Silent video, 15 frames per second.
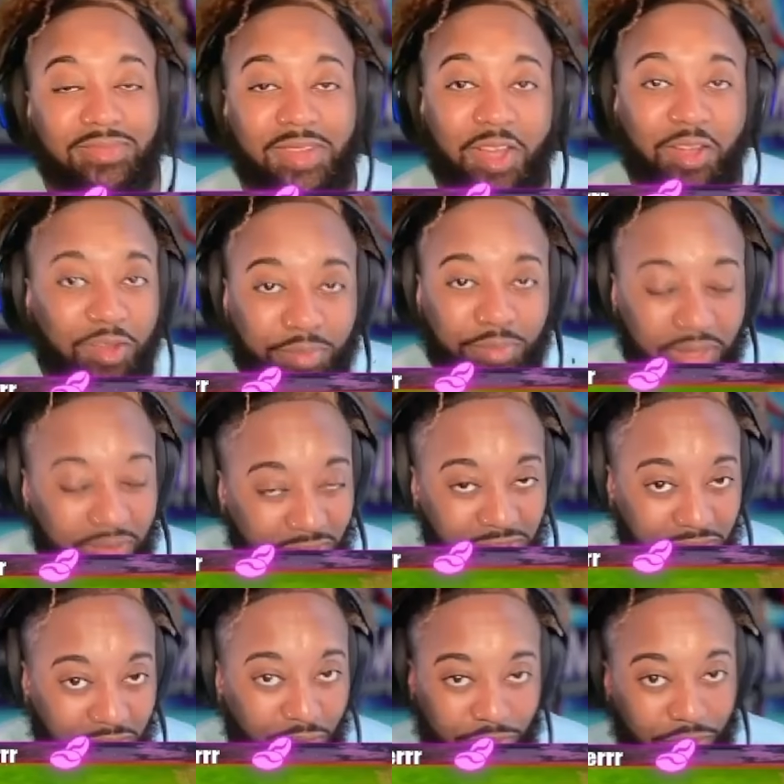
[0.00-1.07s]
Oh,
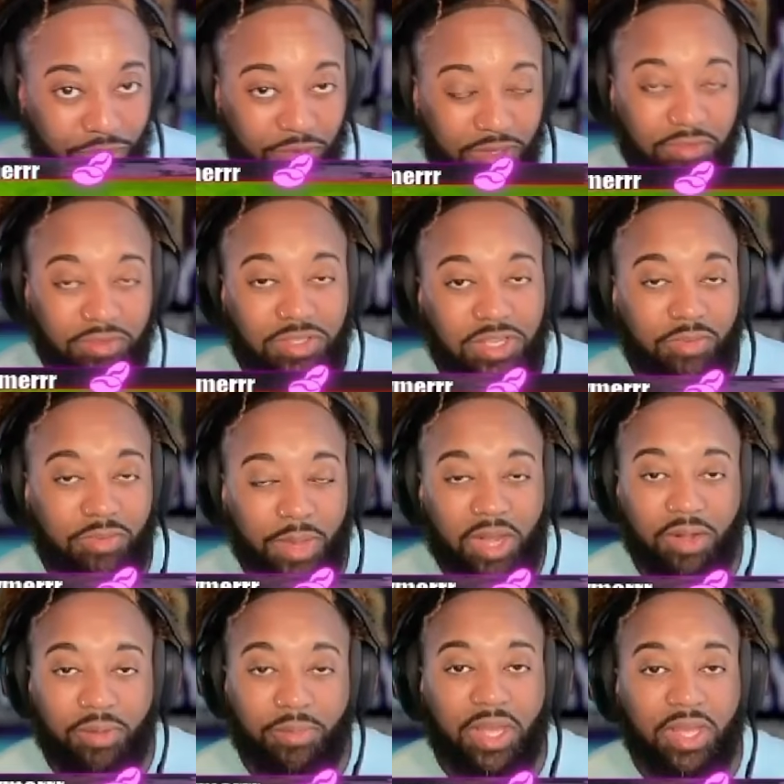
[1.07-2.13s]
no, for real. Give yourself a pat
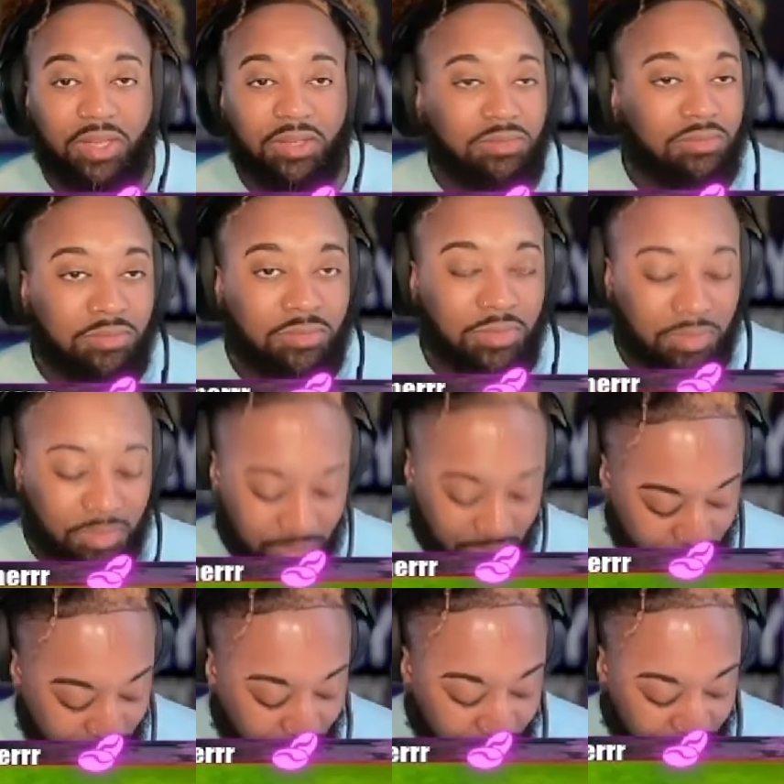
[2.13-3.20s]
on the back.
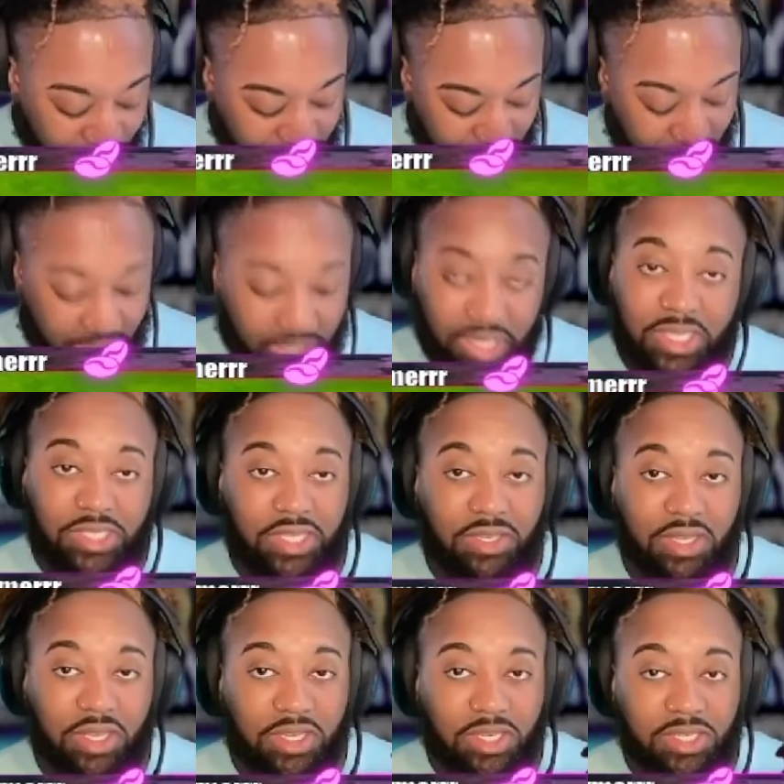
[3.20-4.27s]
Building is not
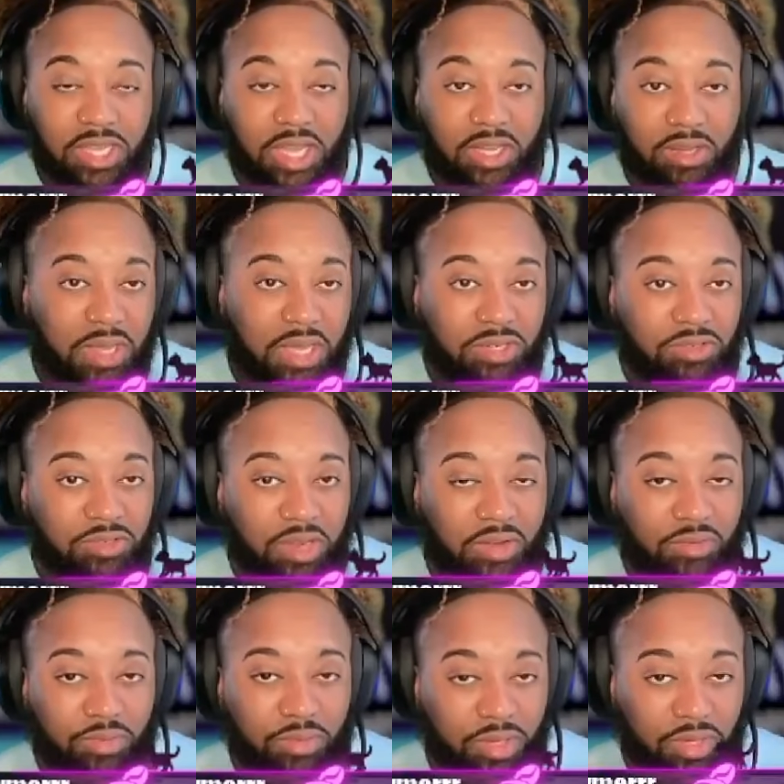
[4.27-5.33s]
easy. It does not come natural to
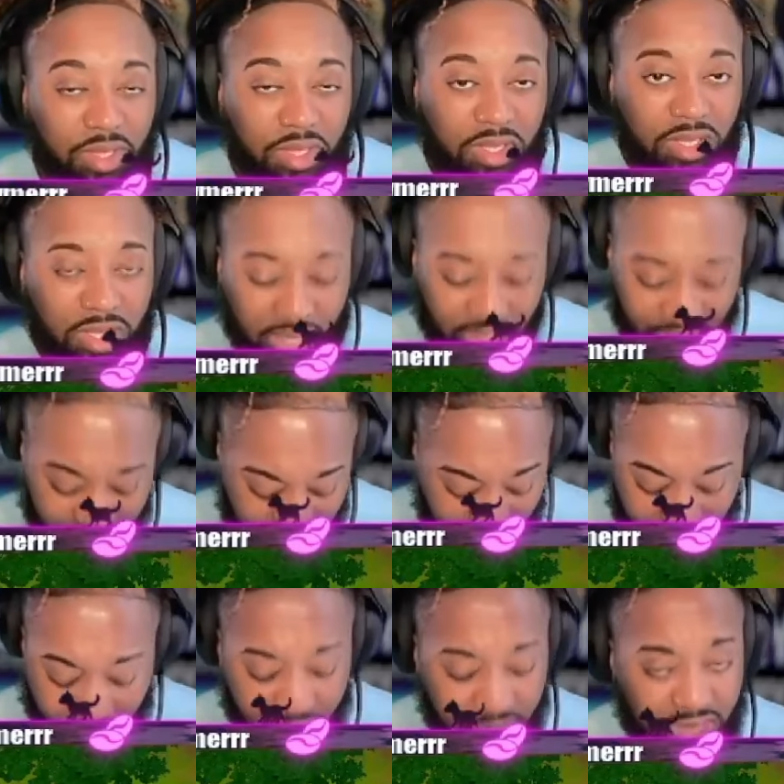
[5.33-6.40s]
everyone. It did
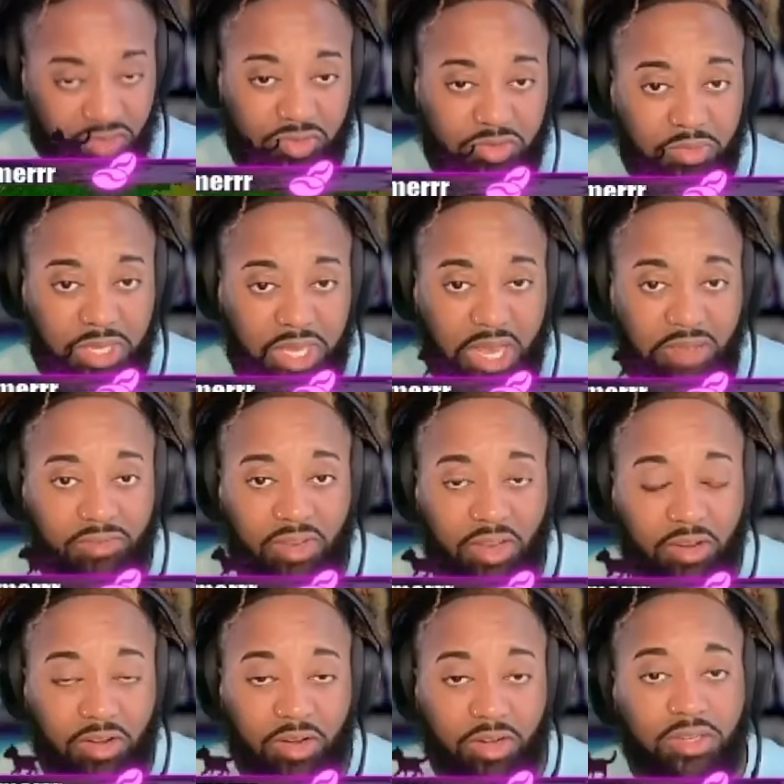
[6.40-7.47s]
not come natural to me. I've
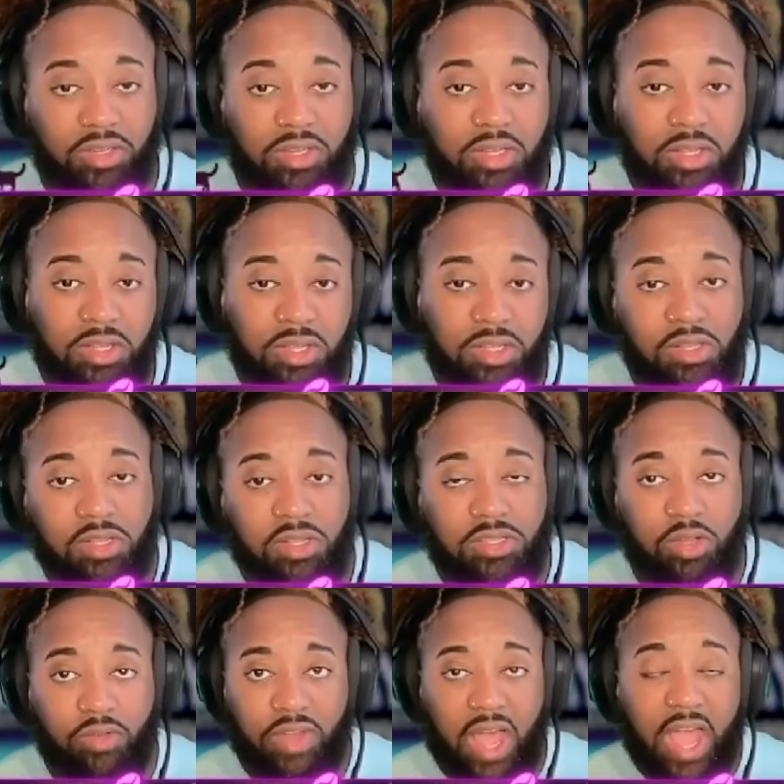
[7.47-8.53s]
learned.
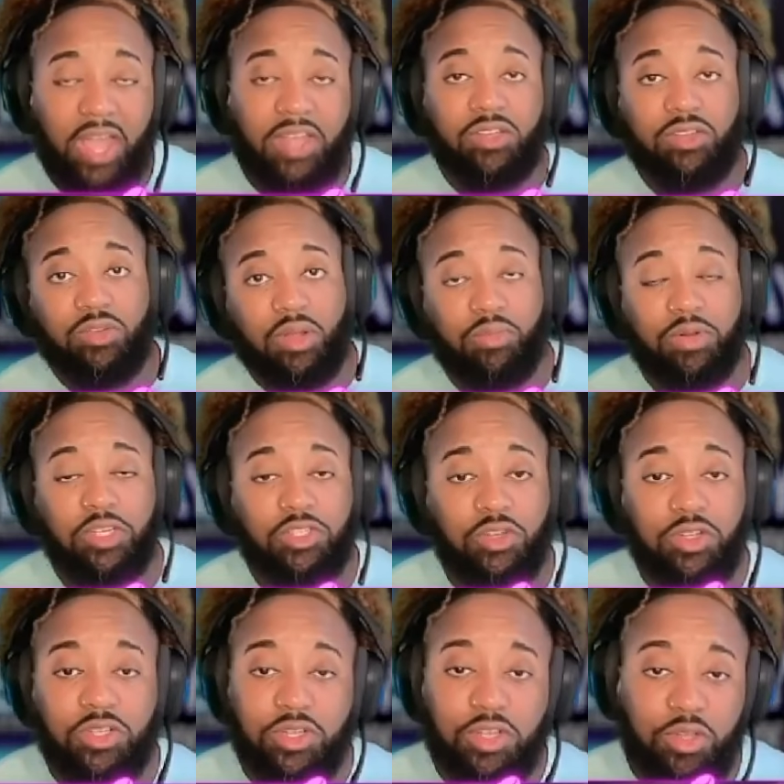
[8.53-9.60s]
So if I can do it, I'm pretty sure
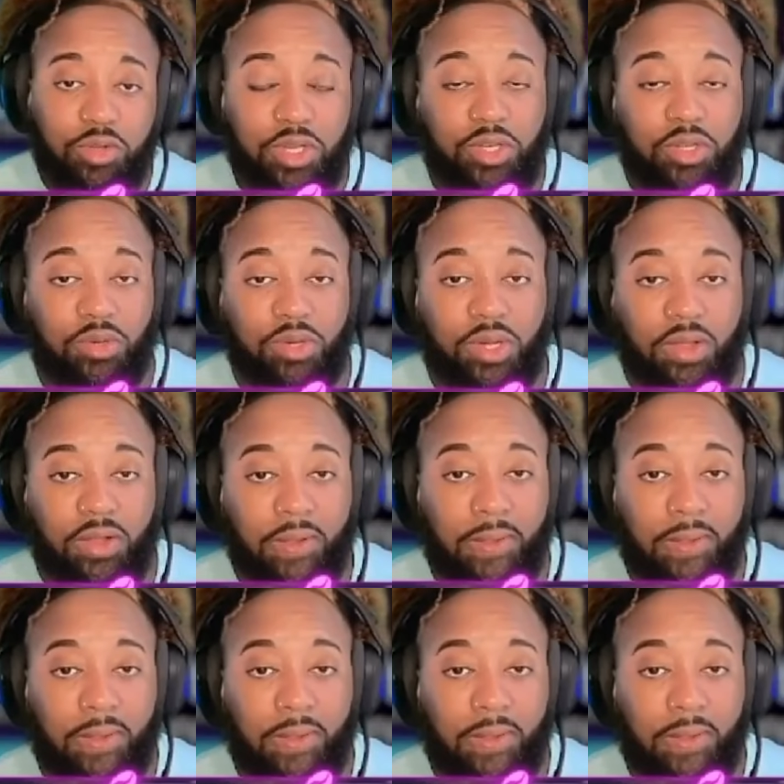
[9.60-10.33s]
you can do it.